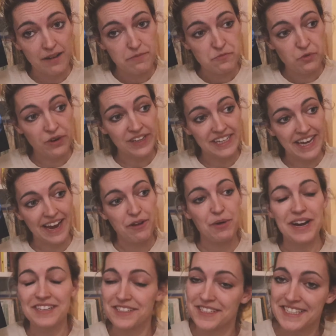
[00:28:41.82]
I really can't
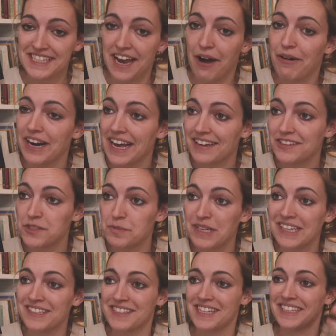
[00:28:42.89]
wait to see how it ends
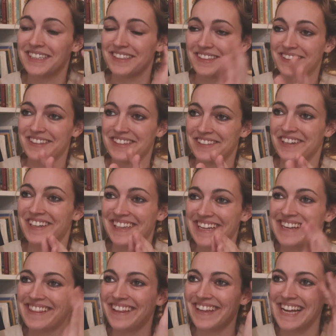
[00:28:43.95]
because, like,
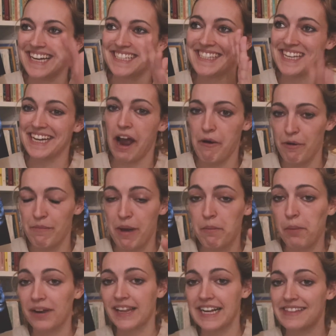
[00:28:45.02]
literally the last thing I
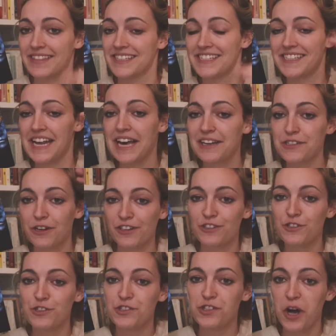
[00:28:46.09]
remember, like, the stakes are
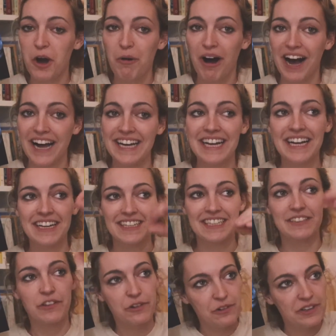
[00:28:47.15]
so high,
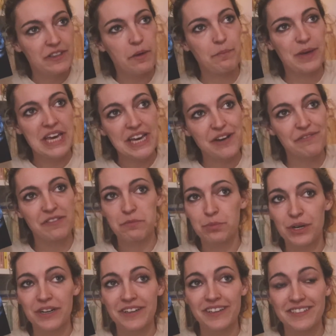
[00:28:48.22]
like, literally the peak of the
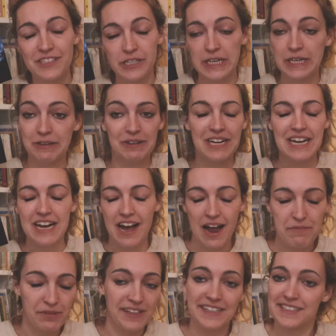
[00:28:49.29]
book. So
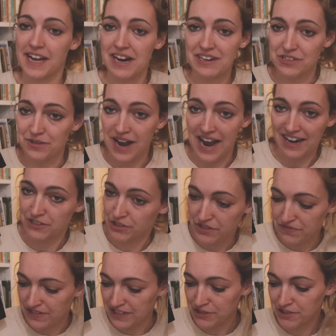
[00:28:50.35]
I'm really excited to actually
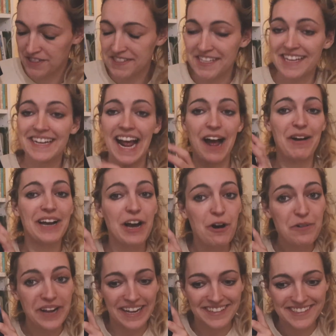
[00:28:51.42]
finish this, and now I
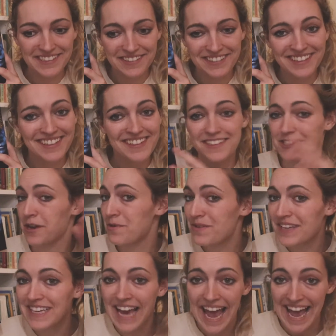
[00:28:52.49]
own it. So
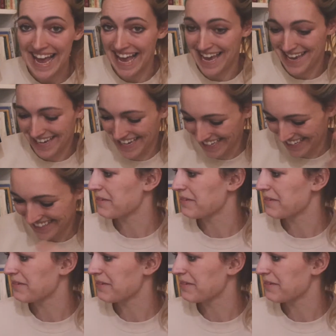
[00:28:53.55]
yay.